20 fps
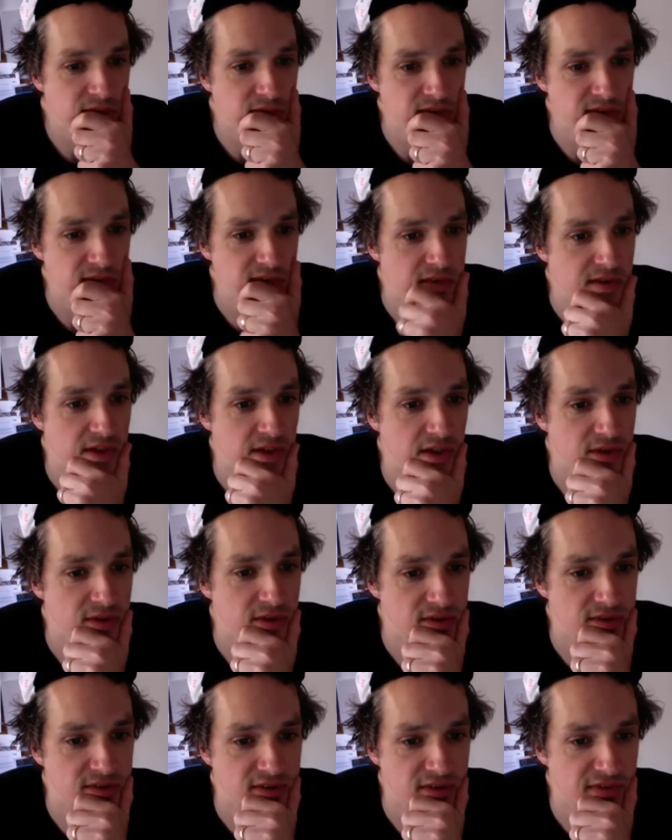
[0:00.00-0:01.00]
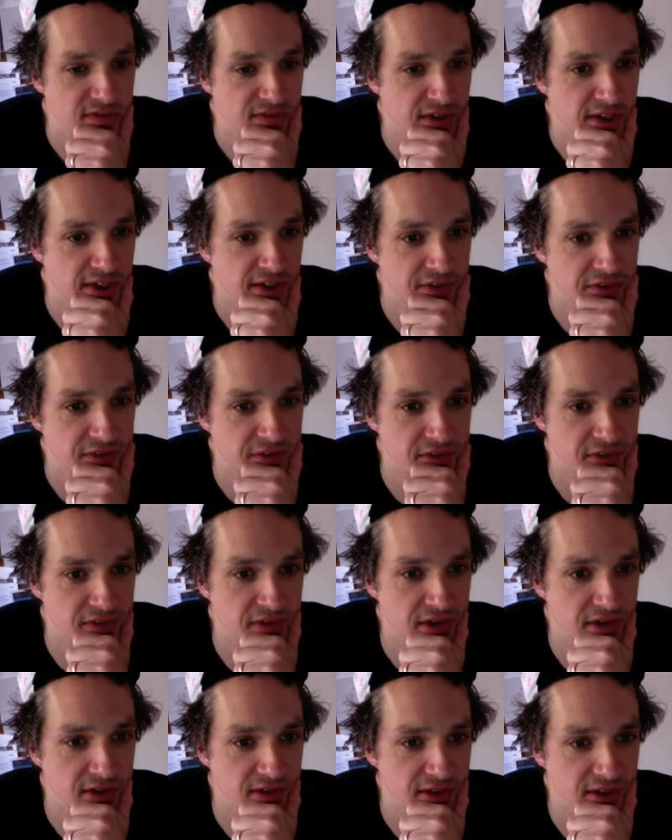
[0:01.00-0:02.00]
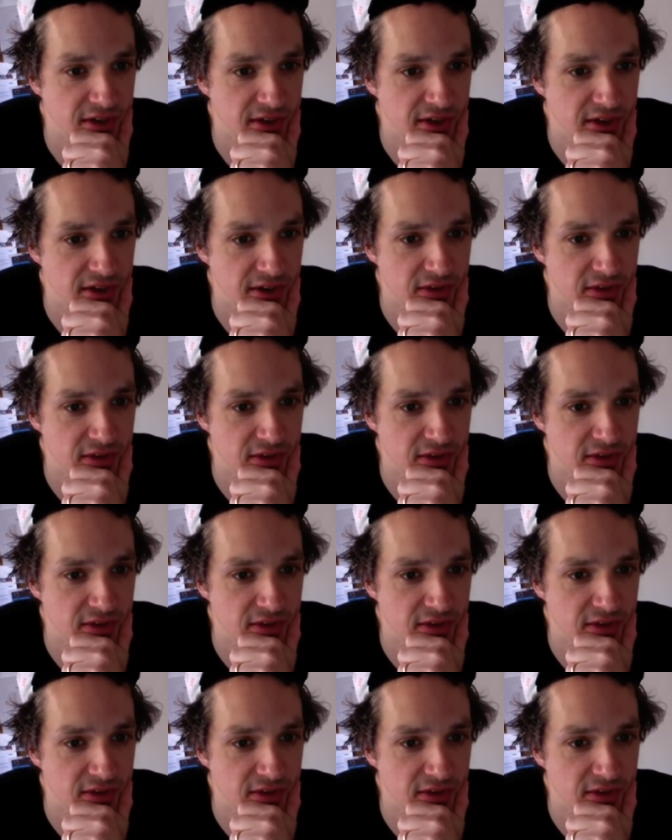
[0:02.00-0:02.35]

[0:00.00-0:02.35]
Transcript: sort of goes so fast, doesn't it, Dave?